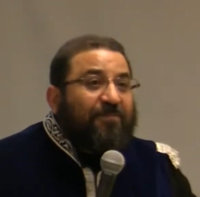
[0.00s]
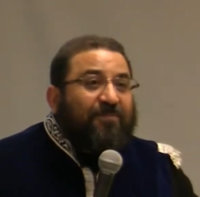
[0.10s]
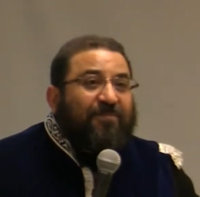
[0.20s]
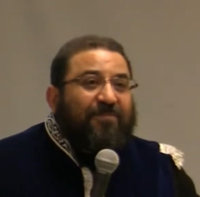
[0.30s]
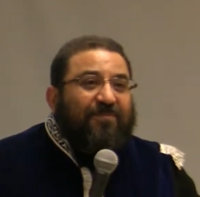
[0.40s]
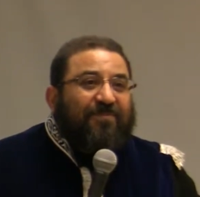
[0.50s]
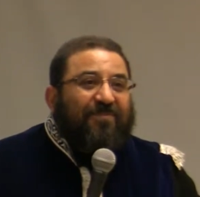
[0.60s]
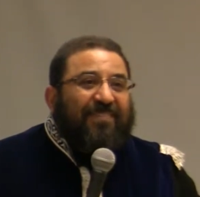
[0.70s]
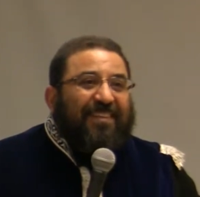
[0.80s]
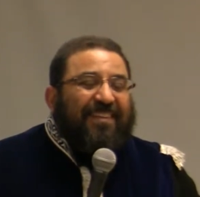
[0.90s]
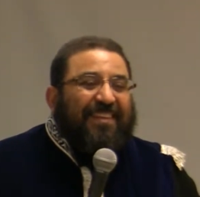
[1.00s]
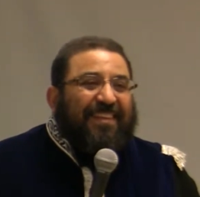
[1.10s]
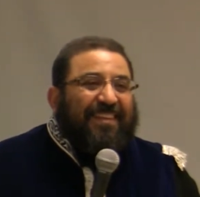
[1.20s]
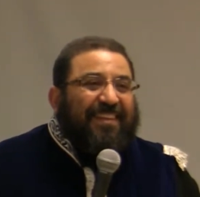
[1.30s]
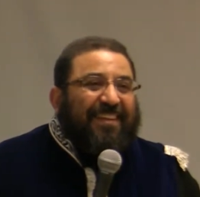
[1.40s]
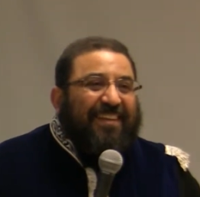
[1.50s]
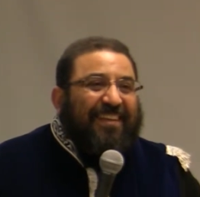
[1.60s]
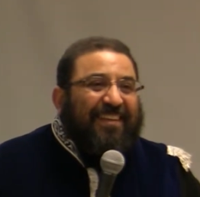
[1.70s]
No one is speaking in this clip.